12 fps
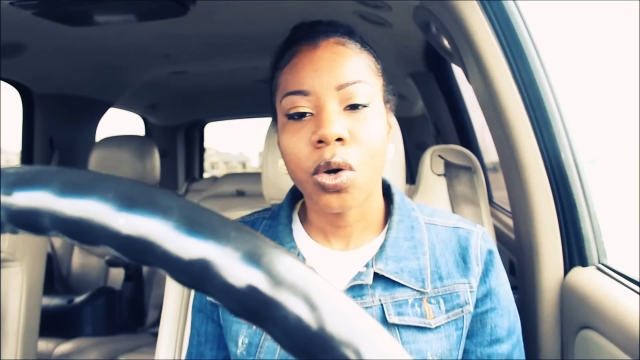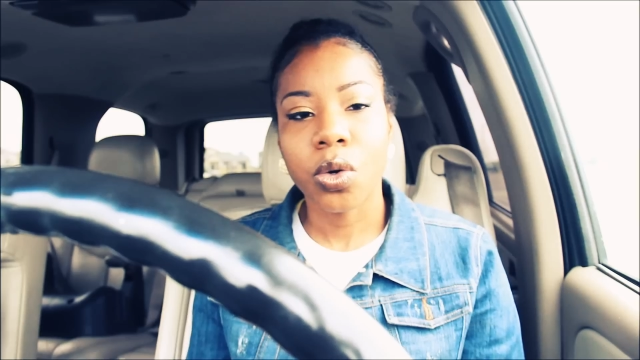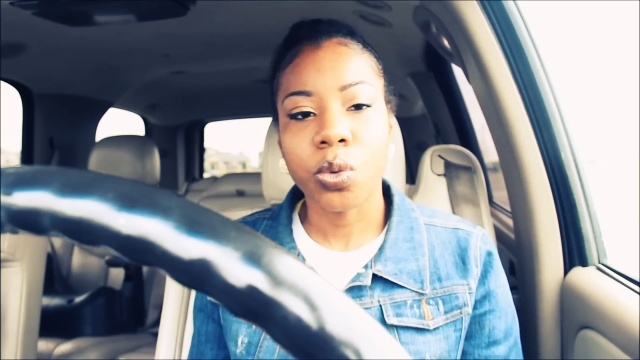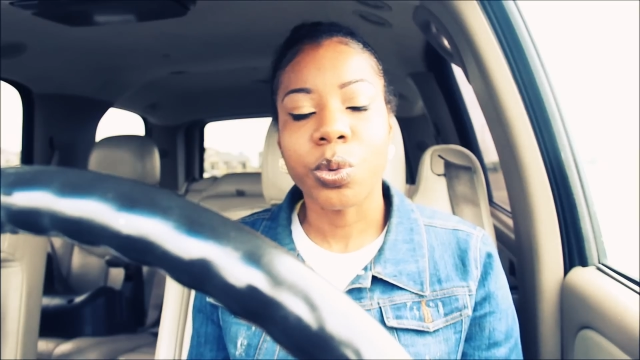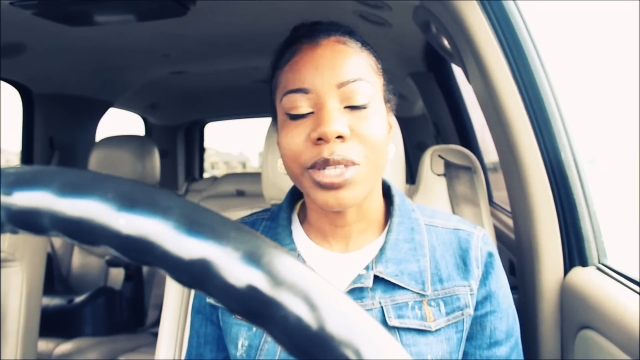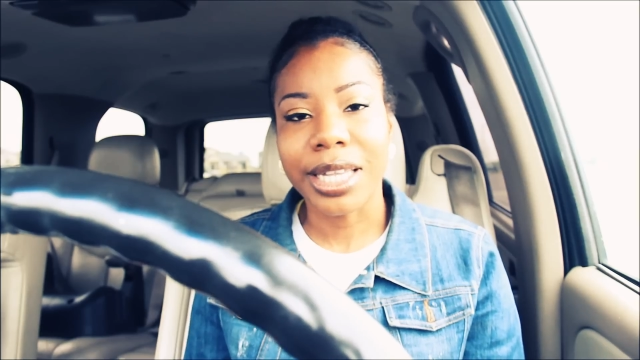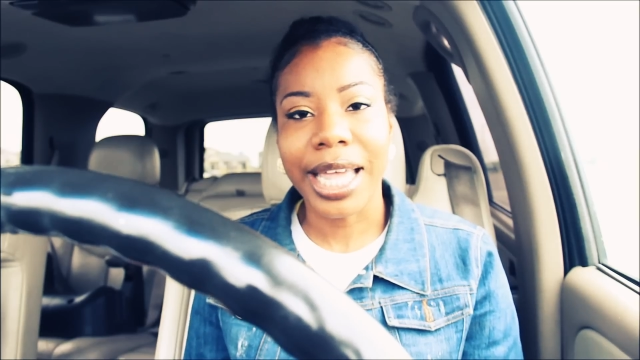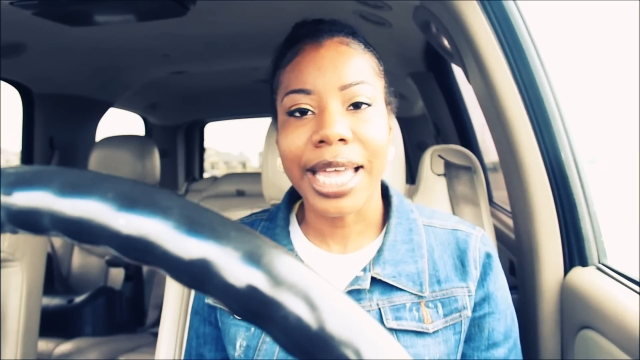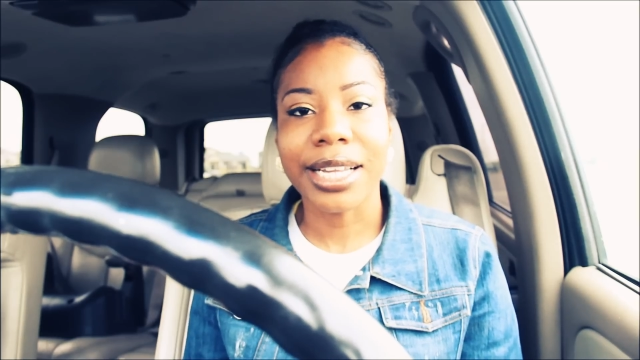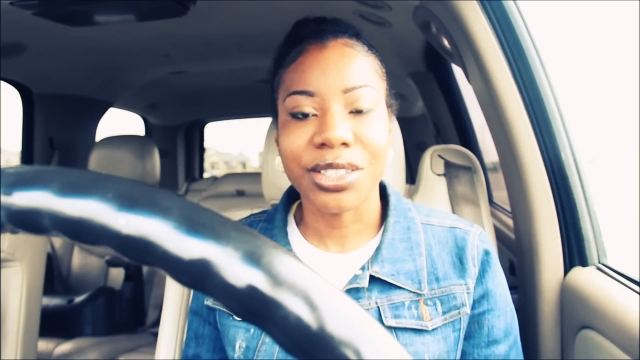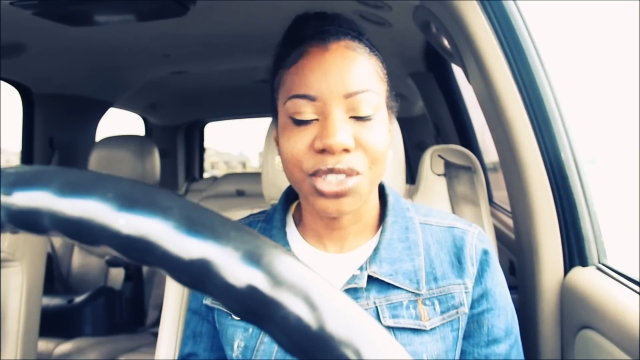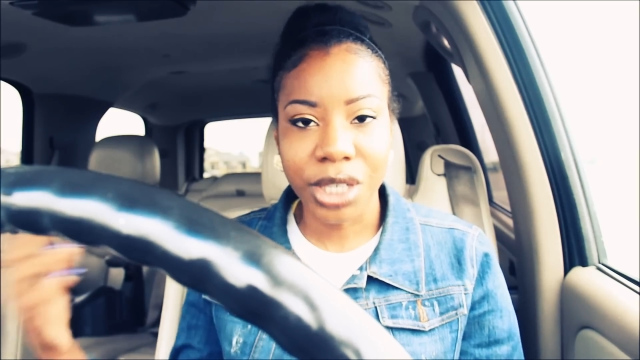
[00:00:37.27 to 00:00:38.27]
who would
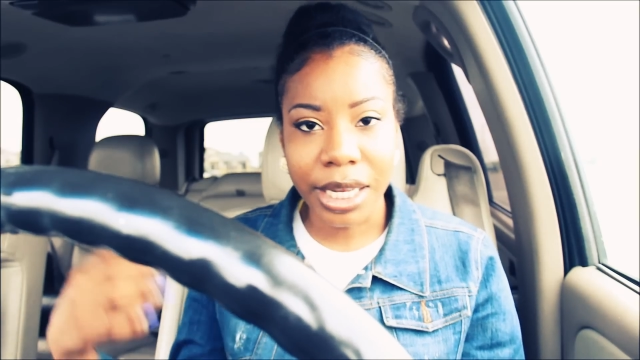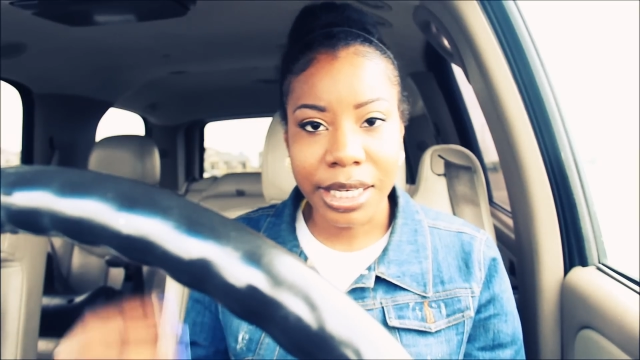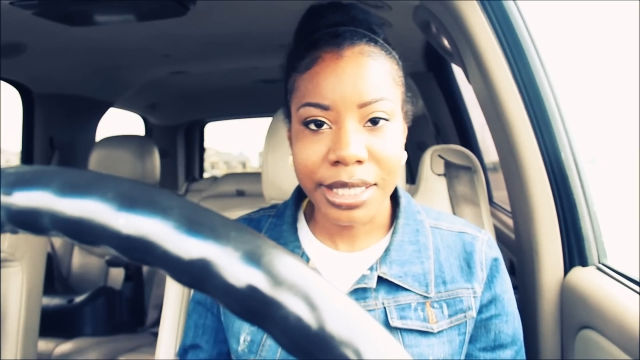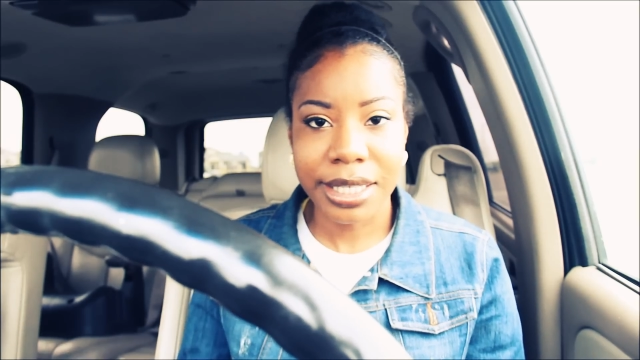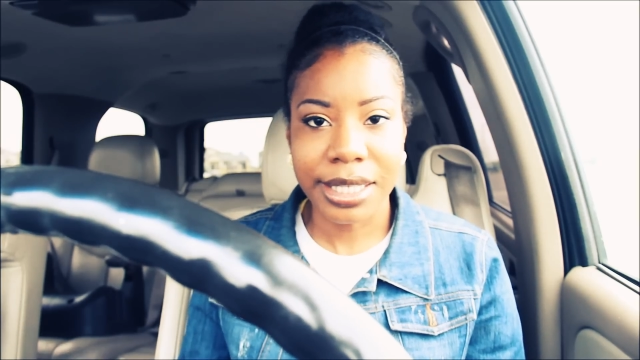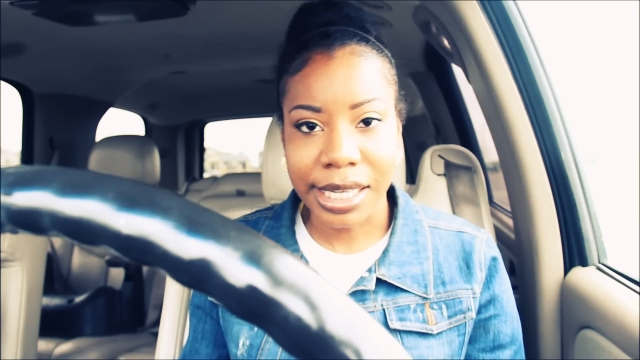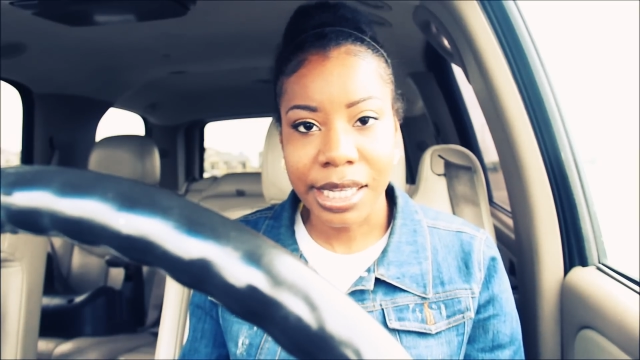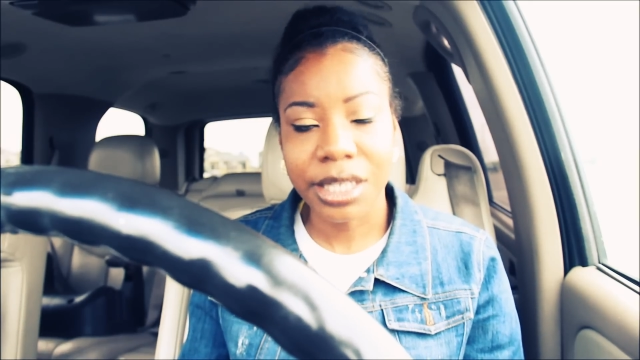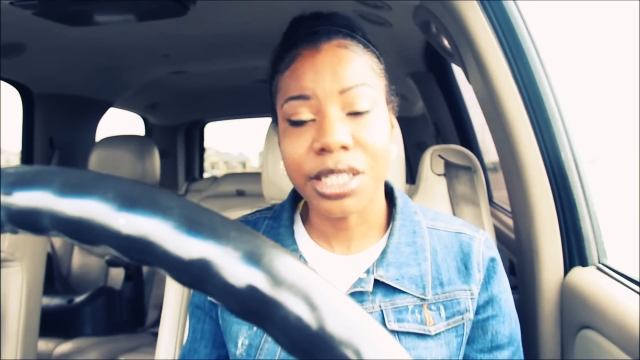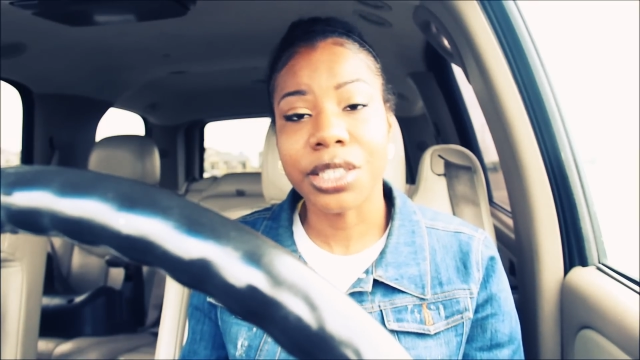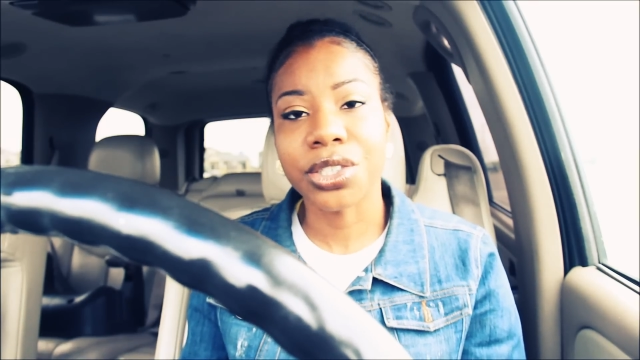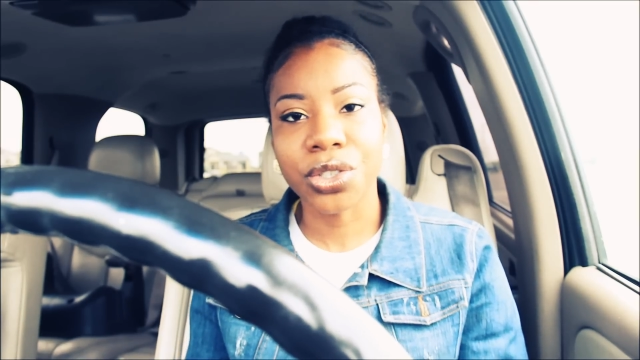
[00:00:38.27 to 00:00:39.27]
let jealousy
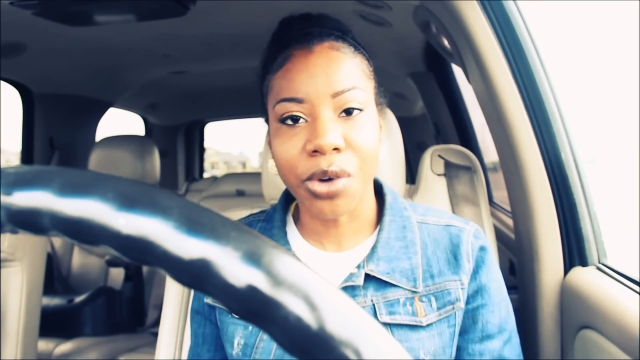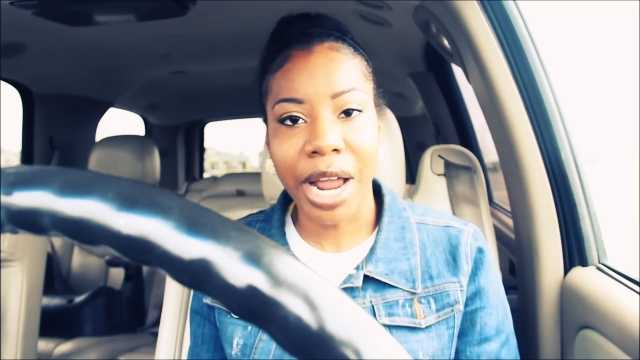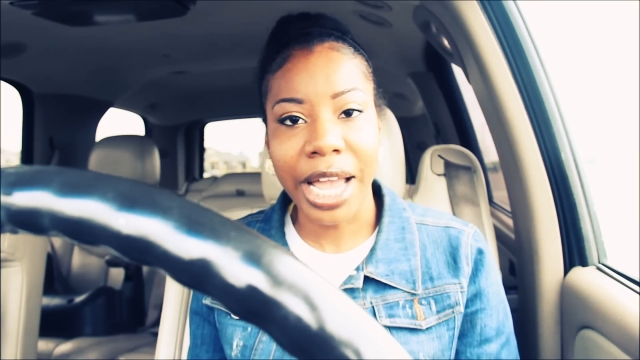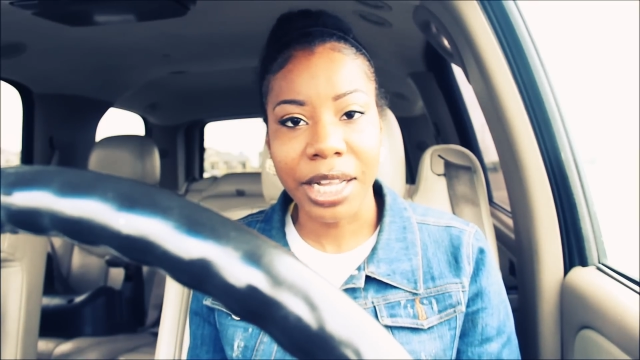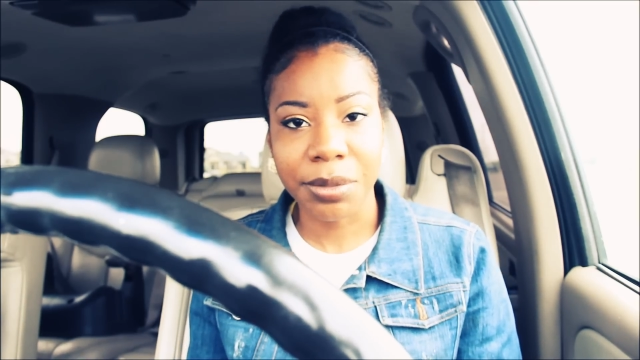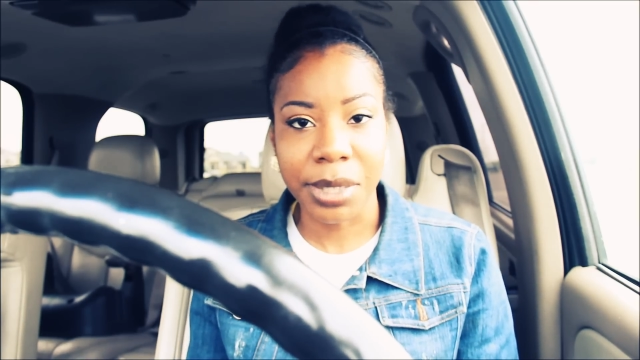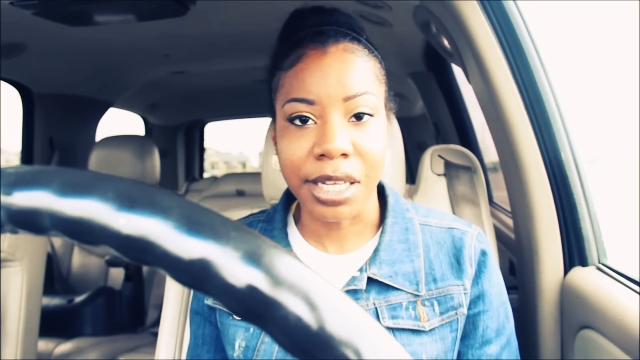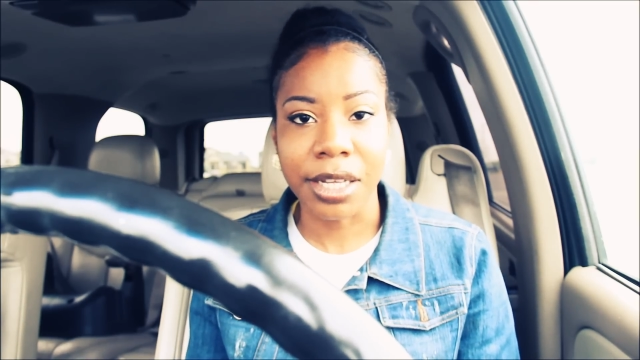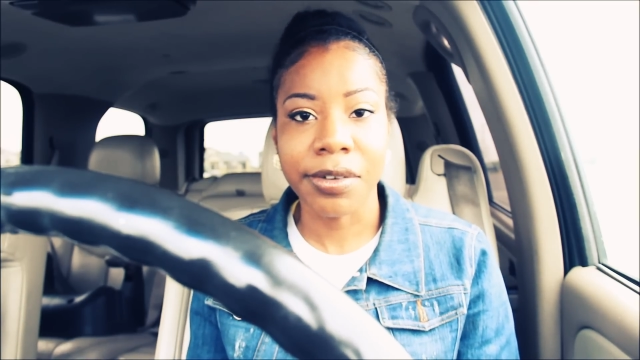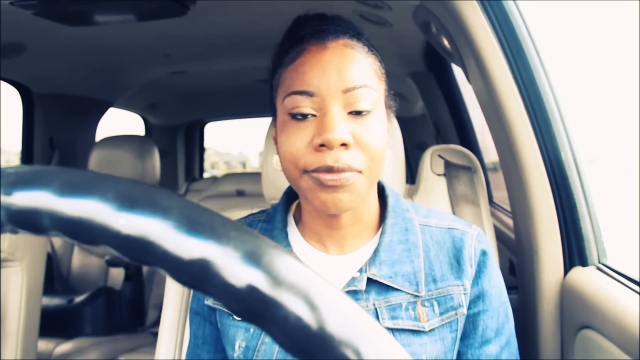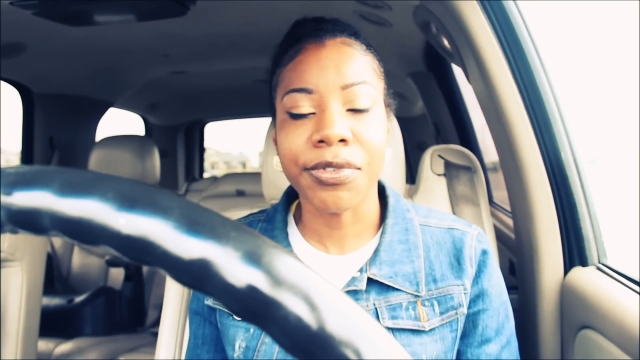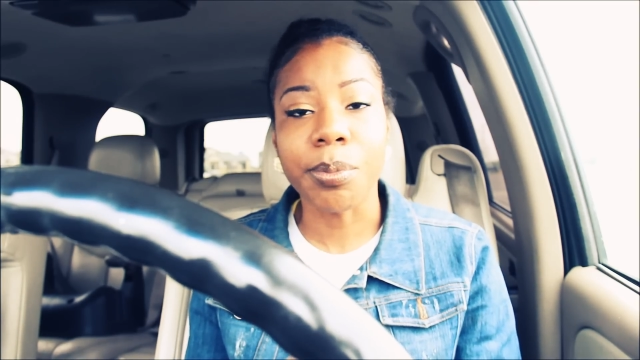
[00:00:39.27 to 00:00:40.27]
distract
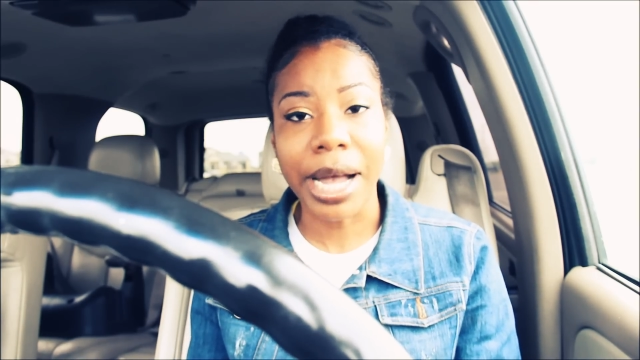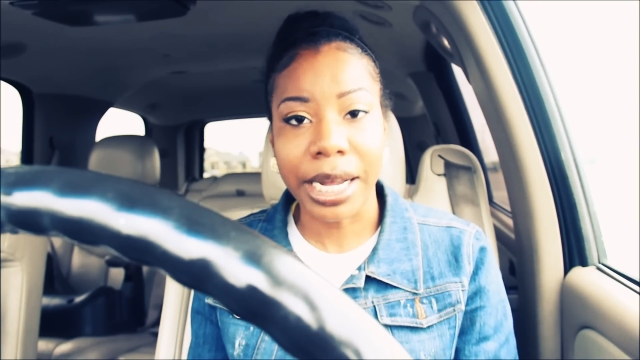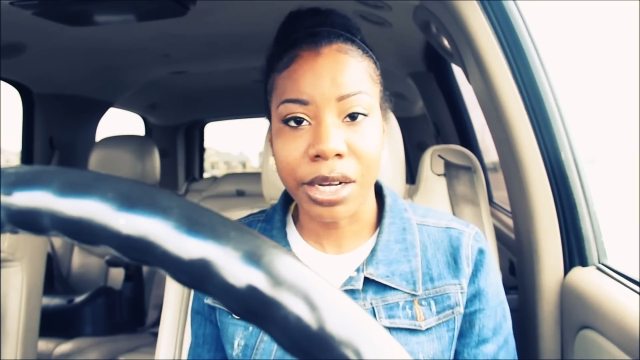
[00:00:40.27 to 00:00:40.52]
me from my